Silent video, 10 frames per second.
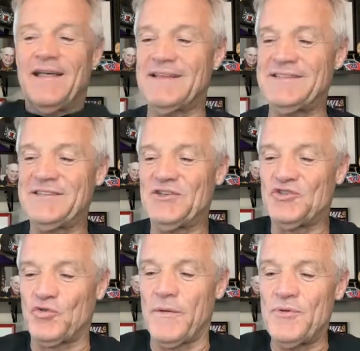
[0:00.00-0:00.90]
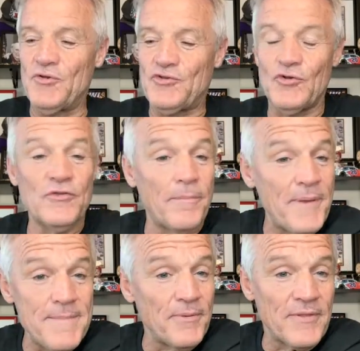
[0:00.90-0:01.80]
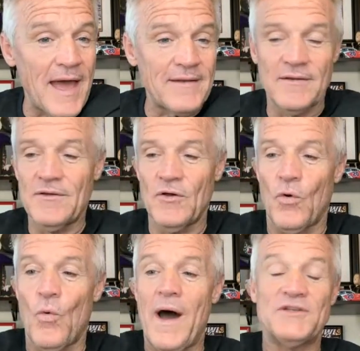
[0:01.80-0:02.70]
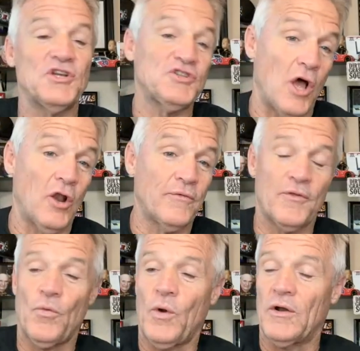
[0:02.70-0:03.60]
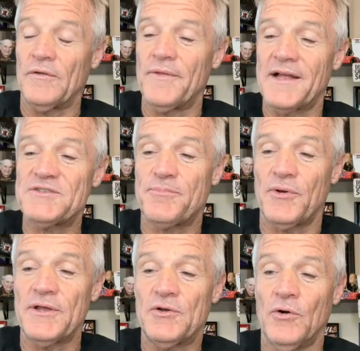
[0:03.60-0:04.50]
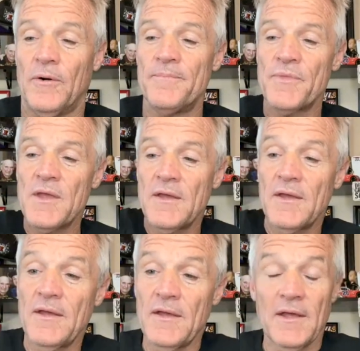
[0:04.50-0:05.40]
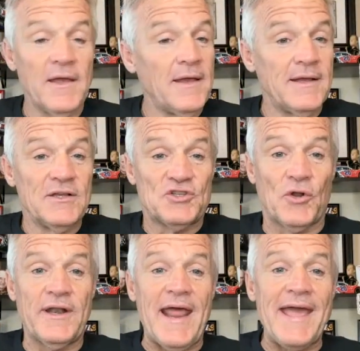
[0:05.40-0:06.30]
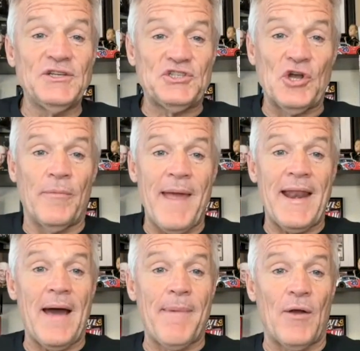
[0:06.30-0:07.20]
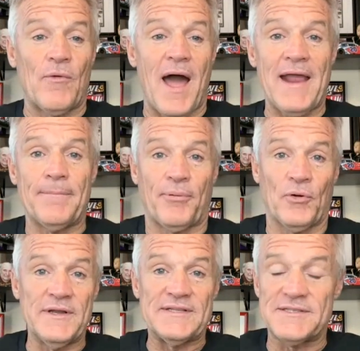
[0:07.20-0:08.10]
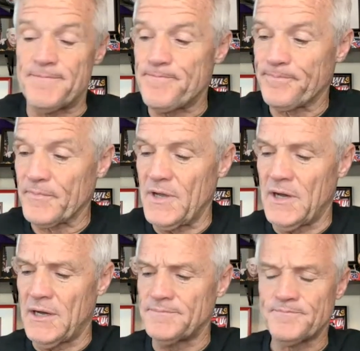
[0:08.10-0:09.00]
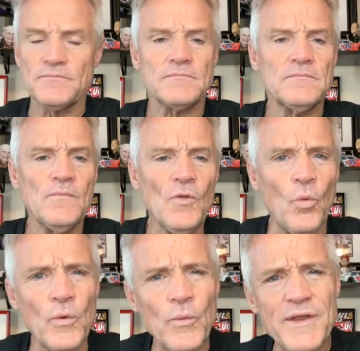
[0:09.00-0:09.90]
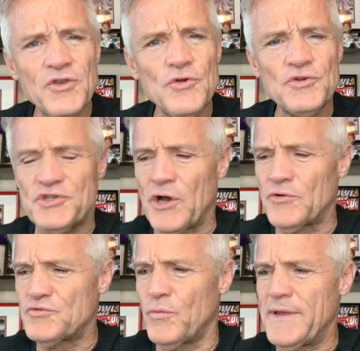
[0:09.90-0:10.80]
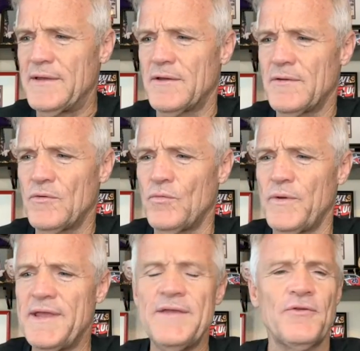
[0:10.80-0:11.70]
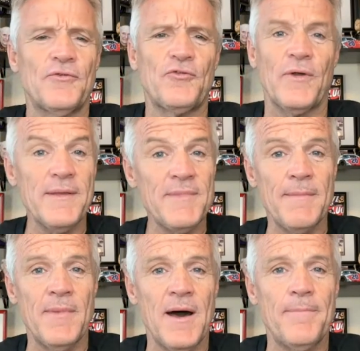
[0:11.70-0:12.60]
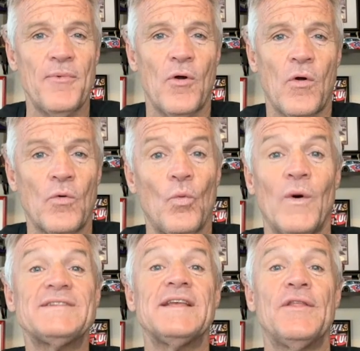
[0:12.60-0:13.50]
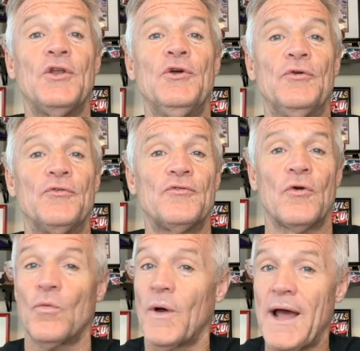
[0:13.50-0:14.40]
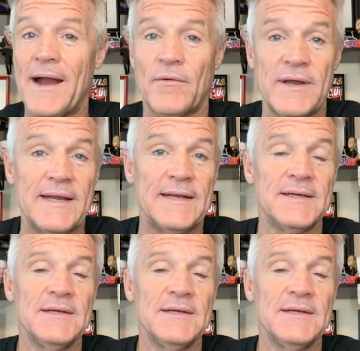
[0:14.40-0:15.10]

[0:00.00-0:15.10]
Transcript: This is a tribute to the people that watch us all over the world. That's pretty cool. So today's show, man, how about Ryan Preece? When we do shows, we either dream them up or what's in the news or what I read.